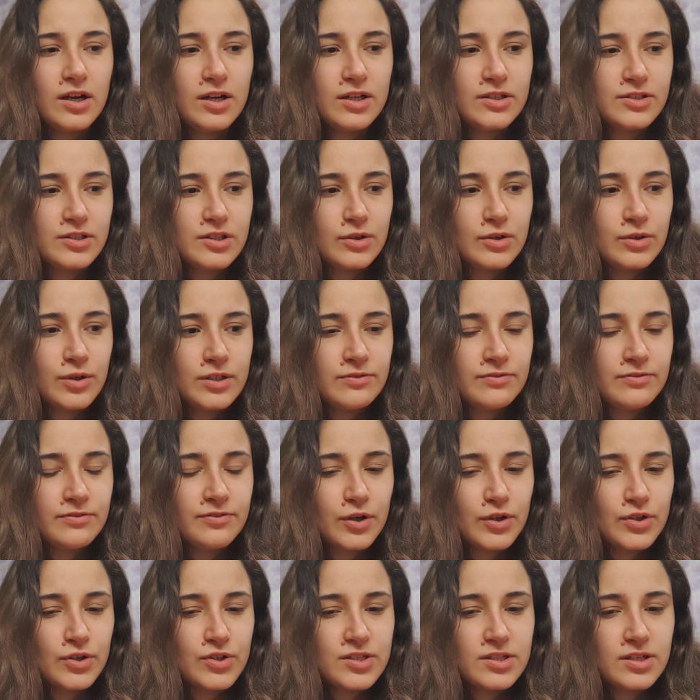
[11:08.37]
so at
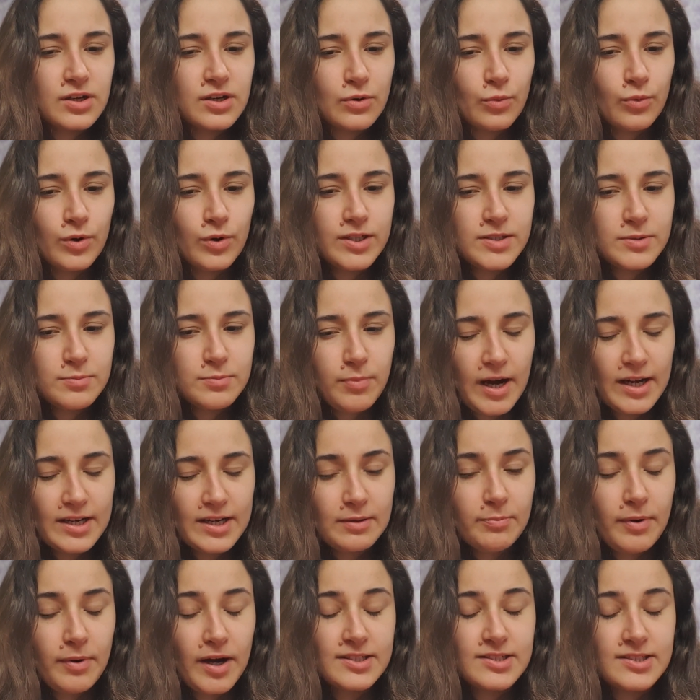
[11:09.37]
first there was body
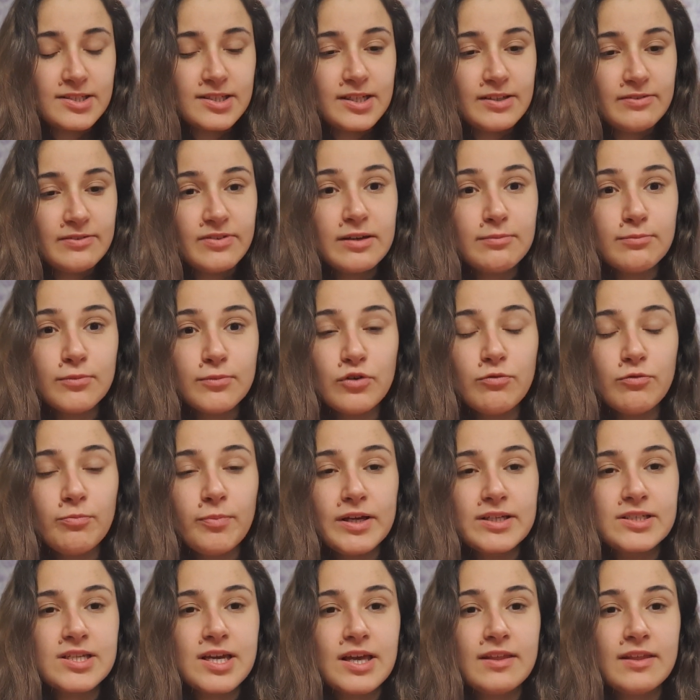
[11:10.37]
positivity movement,